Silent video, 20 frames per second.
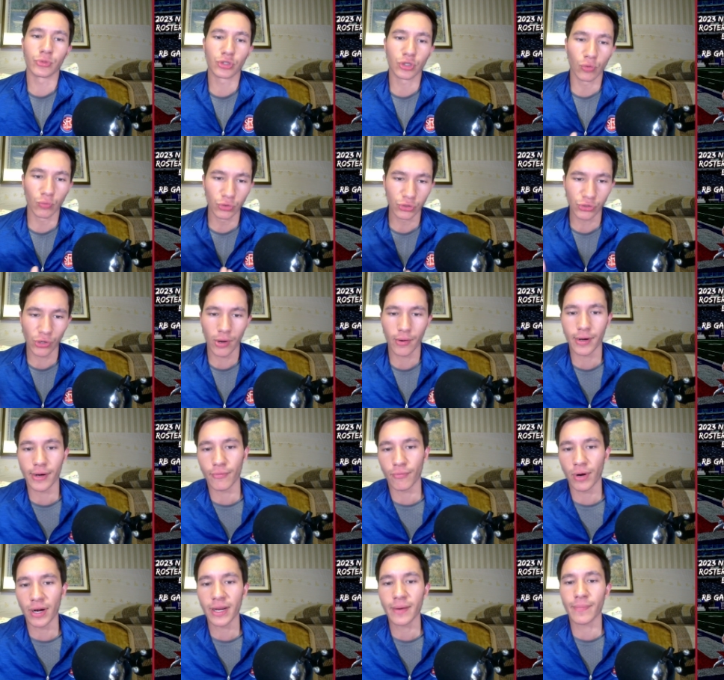So we'll start at
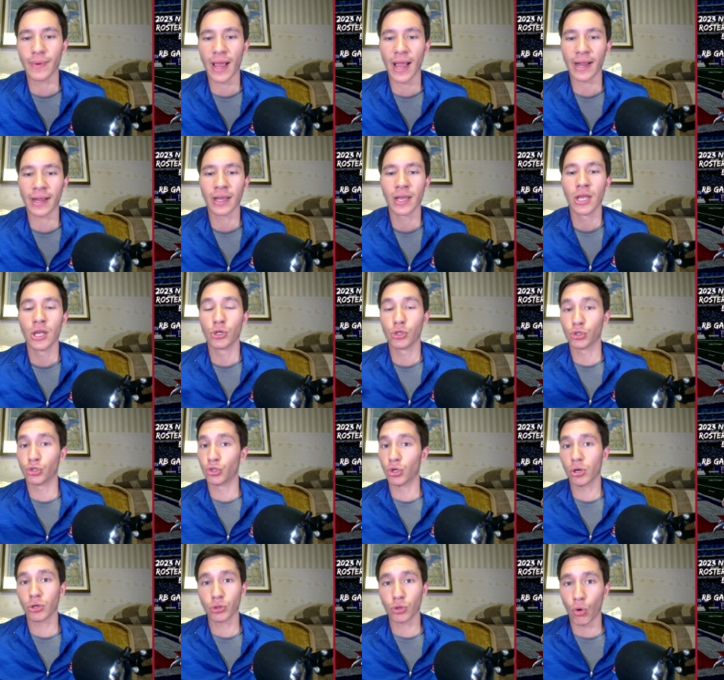running back.
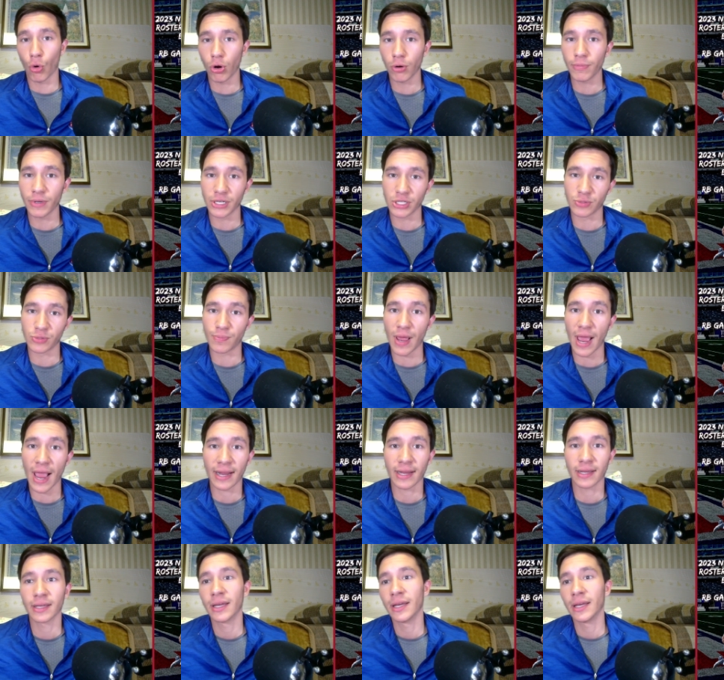Deshaun Corbin is back.